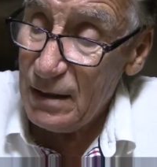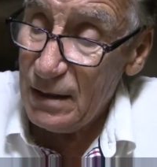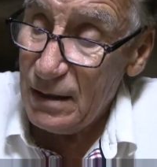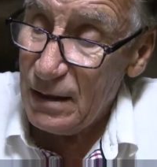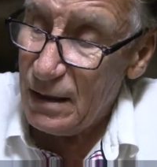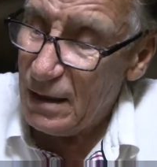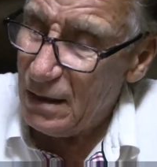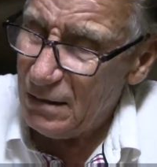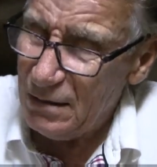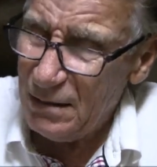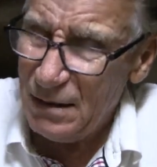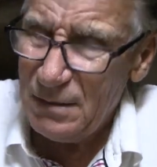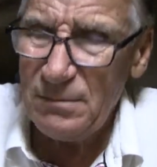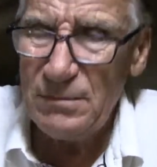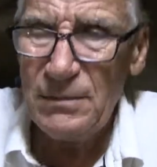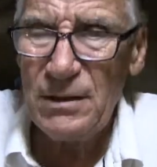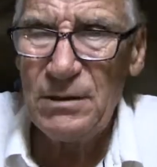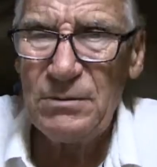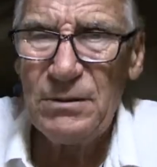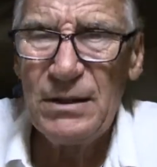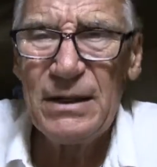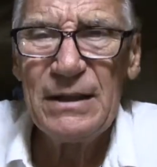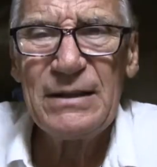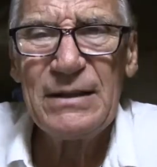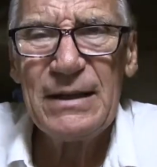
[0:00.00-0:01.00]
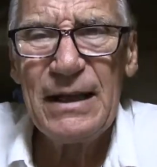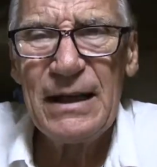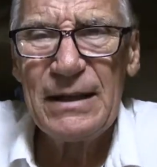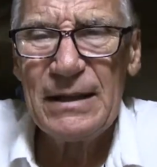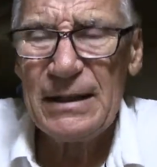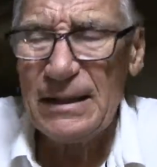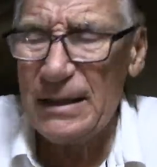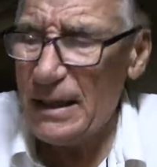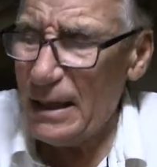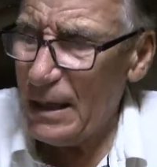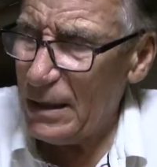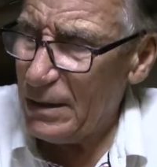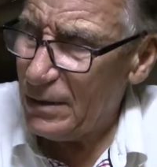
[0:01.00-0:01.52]
Now let me read that
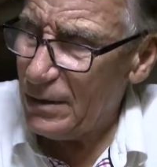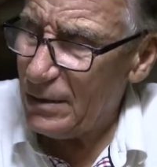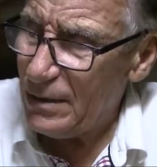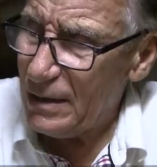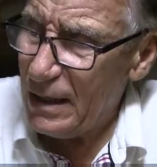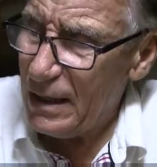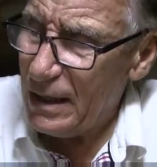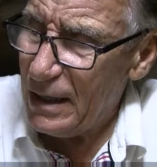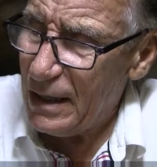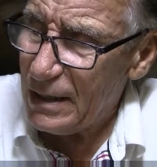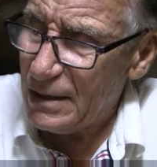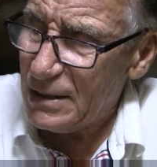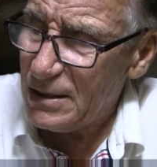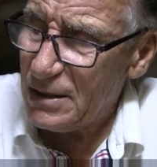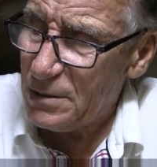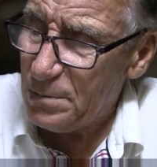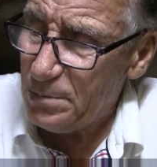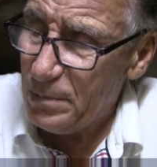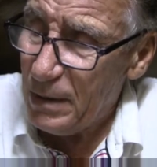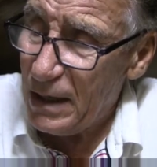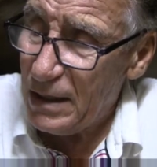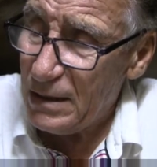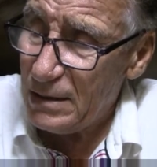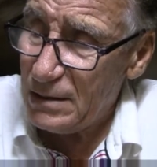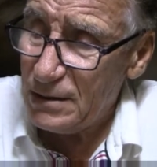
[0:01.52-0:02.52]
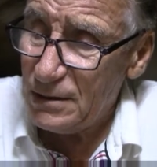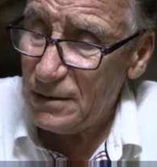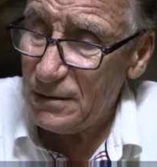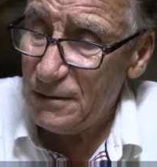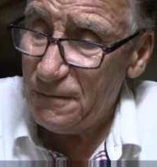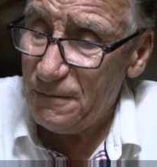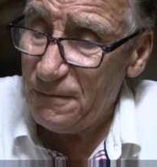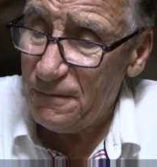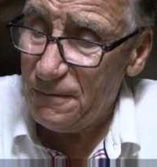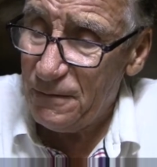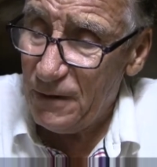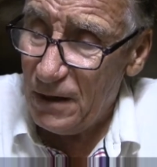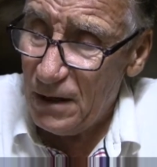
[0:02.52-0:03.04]
again. They expend
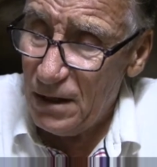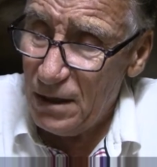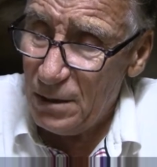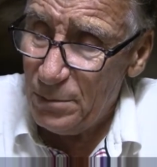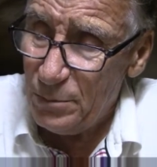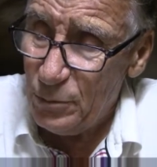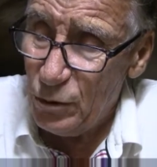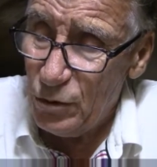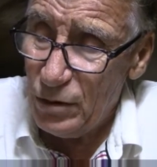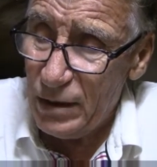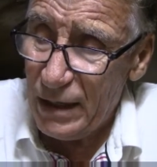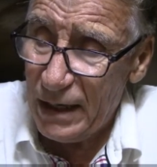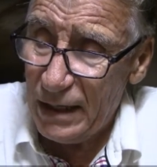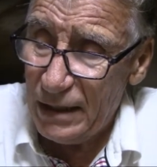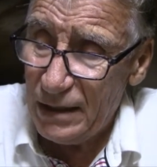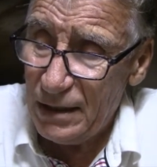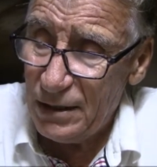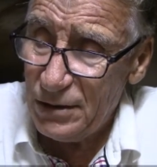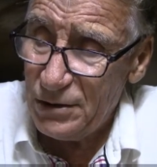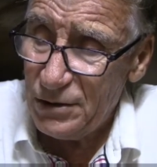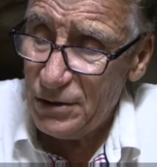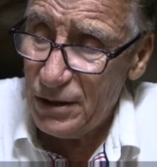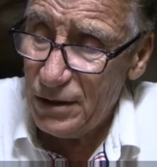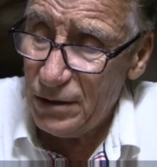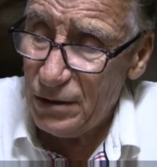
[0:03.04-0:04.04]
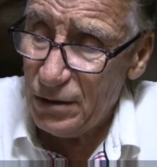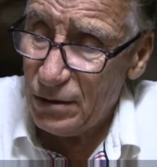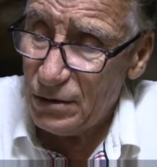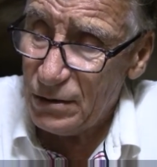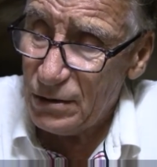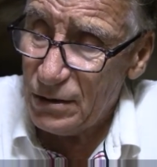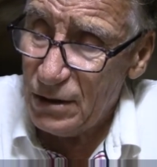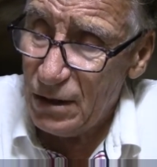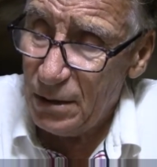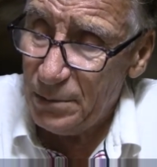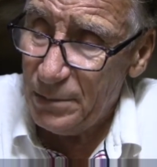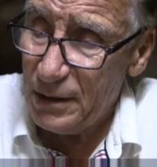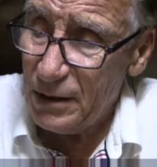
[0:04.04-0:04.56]
far more energy on
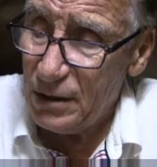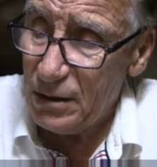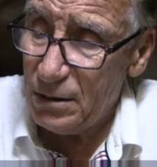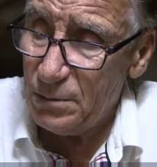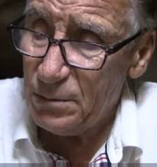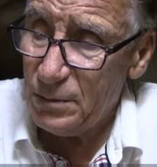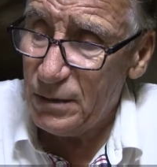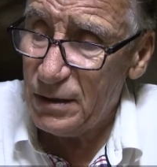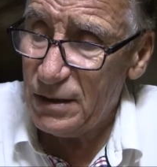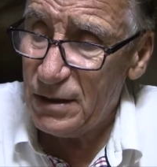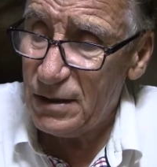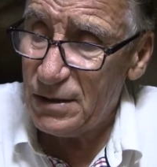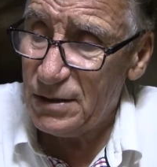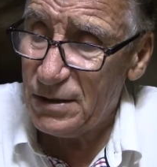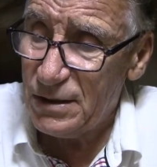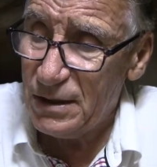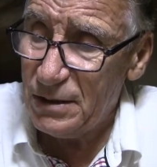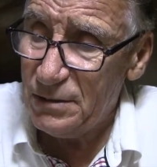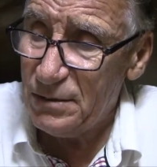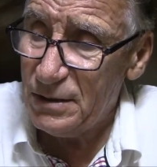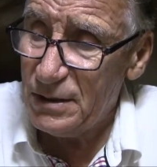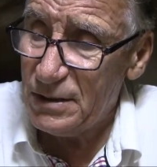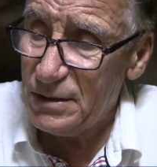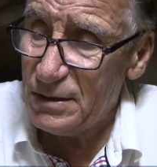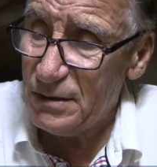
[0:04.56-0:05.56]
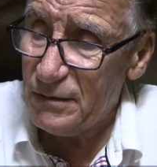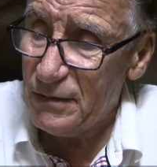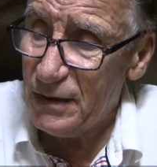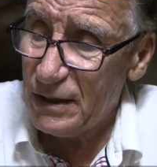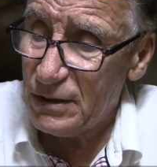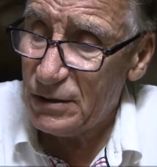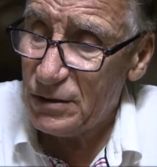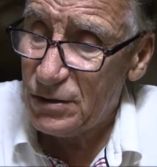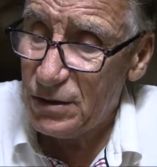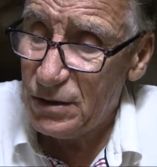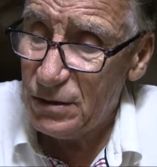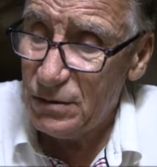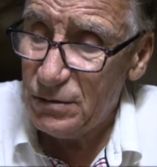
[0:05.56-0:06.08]
coming up with a series of
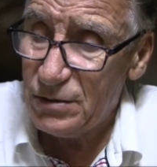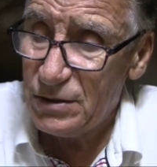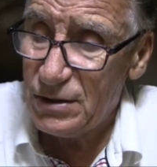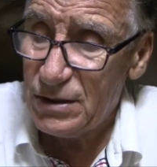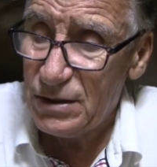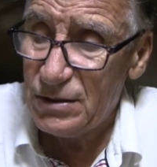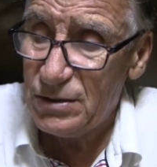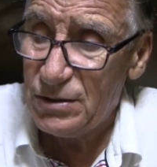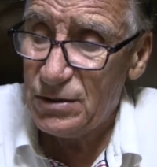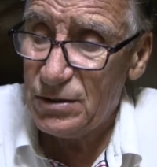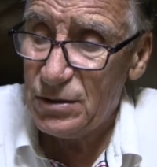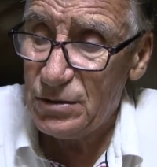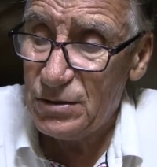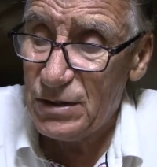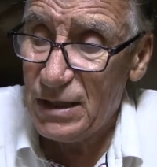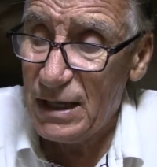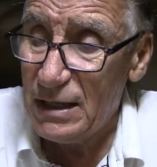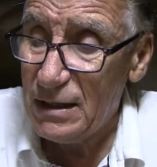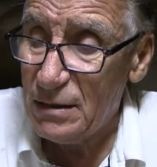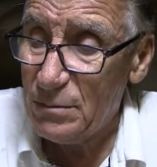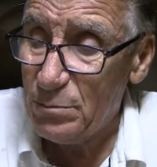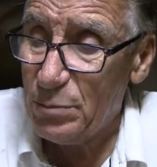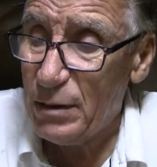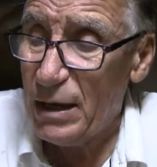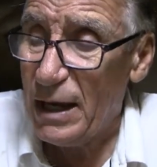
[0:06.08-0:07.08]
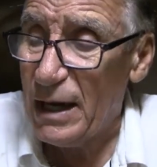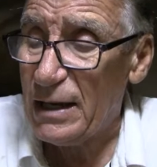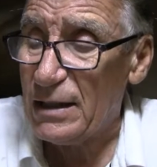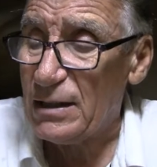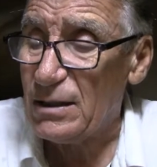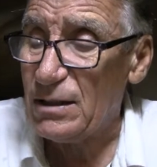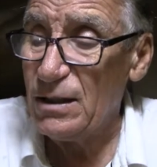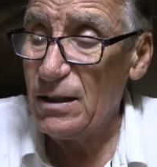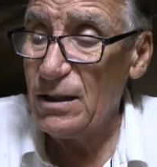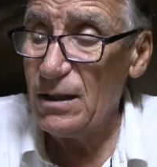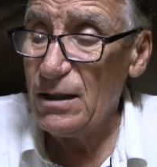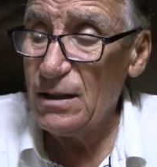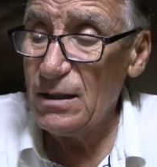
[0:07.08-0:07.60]
excuses to take
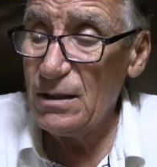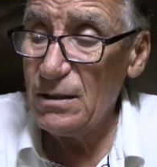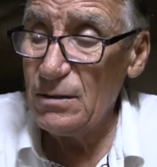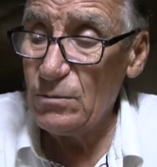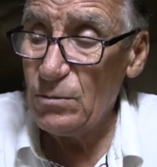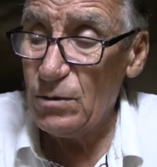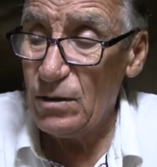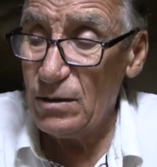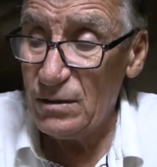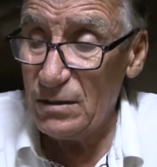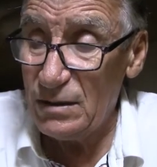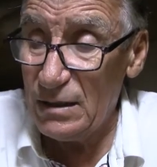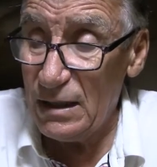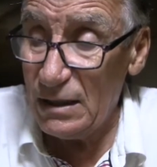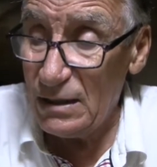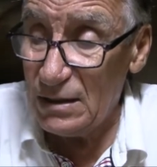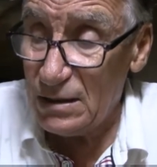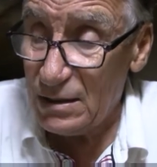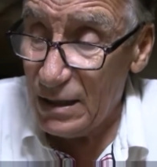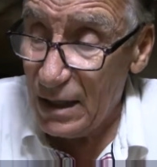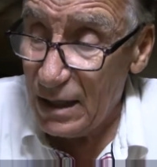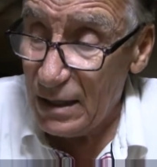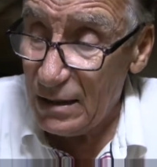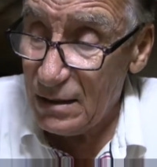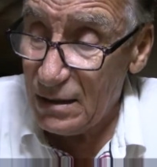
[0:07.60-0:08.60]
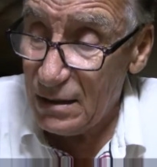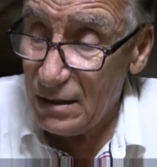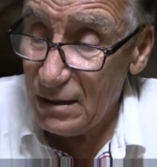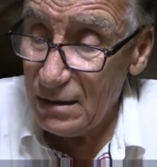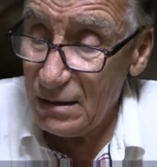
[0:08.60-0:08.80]
back what they said